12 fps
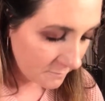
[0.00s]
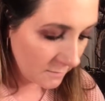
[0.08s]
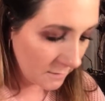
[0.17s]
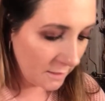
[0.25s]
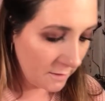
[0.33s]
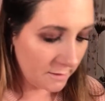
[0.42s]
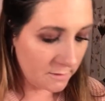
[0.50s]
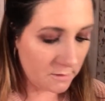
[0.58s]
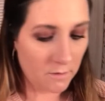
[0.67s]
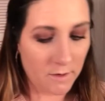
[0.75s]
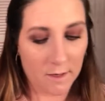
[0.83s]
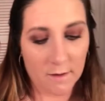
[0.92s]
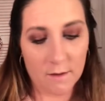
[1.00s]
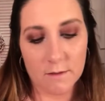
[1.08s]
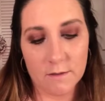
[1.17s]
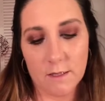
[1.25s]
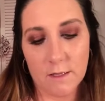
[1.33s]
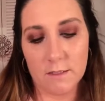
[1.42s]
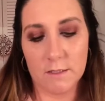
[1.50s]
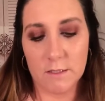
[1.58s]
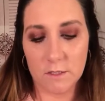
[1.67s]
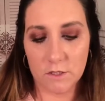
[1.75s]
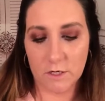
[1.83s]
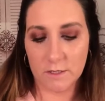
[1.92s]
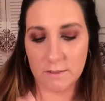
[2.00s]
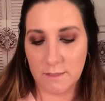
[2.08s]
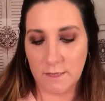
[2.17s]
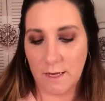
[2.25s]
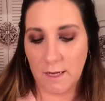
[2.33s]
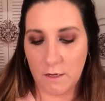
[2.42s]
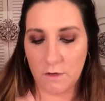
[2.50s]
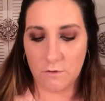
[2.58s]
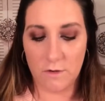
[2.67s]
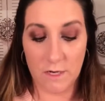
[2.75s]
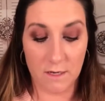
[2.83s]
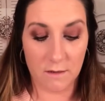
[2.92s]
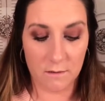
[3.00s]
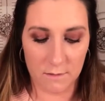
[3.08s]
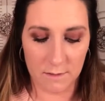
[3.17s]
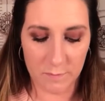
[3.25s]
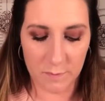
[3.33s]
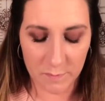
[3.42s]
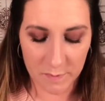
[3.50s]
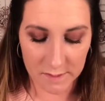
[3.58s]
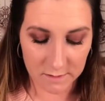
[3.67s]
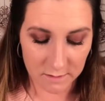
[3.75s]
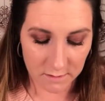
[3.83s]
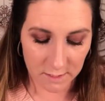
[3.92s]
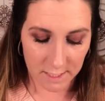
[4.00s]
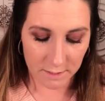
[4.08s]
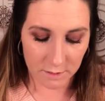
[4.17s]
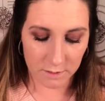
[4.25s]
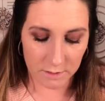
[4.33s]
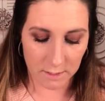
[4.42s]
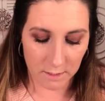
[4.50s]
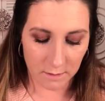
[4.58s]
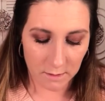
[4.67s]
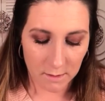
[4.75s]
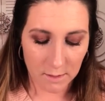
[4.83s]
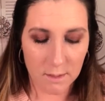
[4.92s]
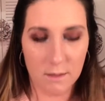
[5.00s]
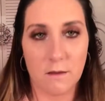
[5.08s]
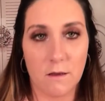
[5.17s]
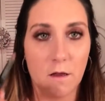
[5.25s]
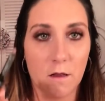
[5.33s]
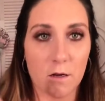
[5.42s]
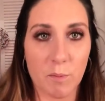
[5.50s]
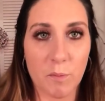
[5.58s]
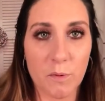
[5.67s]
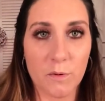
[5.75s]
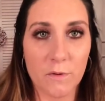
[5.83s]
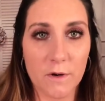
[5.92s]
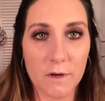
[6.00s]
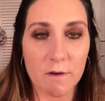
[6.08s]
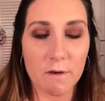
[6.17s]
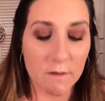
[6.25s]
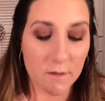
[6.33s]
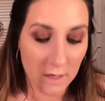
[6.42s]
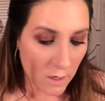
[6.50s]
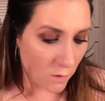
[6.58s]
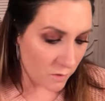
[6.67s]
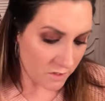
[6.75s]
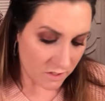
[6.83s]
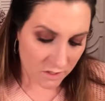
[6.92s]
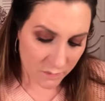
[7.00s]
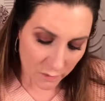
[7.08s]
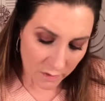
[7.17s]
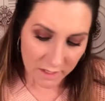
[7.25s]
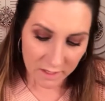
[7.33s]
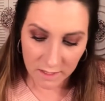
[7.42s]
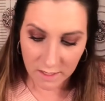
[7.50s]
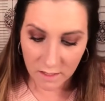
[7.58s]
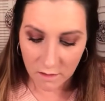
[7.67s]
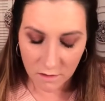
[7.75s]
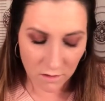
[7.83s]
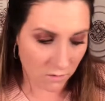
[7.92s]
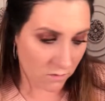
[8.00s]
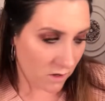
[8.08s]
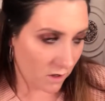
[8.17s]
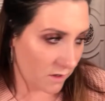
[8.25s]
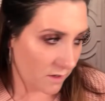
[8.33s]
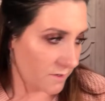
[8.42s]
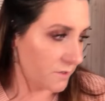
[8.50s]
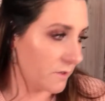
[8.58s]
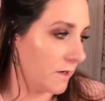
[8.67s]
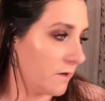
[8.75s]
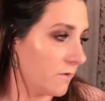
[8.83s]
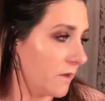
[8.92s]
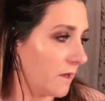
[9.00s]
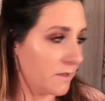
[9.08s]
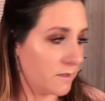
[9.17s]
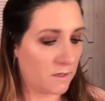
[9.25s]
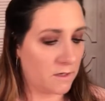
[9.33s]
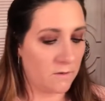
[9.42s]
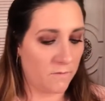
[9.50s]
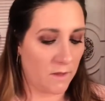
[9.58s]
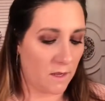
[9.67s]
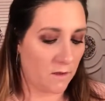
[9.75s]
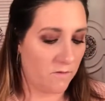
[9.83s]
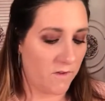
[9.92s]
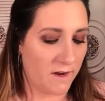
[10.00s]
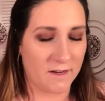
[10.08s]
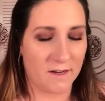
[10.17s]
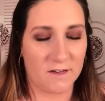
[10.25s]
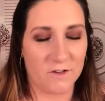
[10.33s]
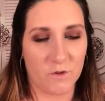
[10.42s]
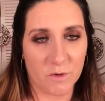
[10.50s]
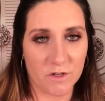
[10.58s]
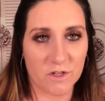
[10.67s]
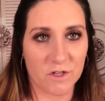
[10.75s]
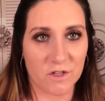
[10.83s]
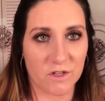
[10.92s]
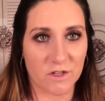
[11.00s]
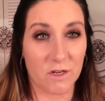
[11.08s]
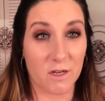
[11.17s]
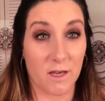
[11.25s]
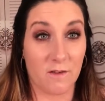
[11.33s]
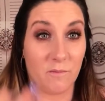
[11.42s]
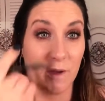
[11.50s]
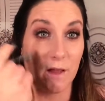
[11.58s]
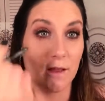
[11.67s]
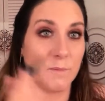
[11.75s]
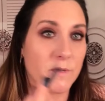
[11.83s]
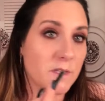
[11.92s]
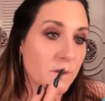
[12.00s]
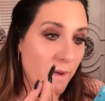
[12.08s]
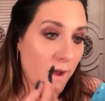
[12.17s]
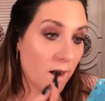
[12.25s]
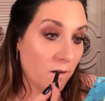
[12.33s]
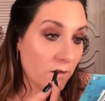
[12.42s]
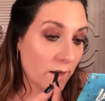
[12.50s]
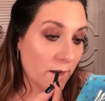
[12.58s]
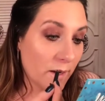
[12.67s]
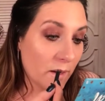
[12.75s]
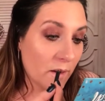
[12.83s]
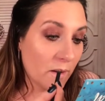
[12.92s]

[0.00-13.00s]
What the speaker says: Here it is. Okay, and this is just a unique lip pencil actually in the color Prudent, which is pretty like a nude color, so I don't think it's gonna like affect it too much. It's just gonna give my lips some outline.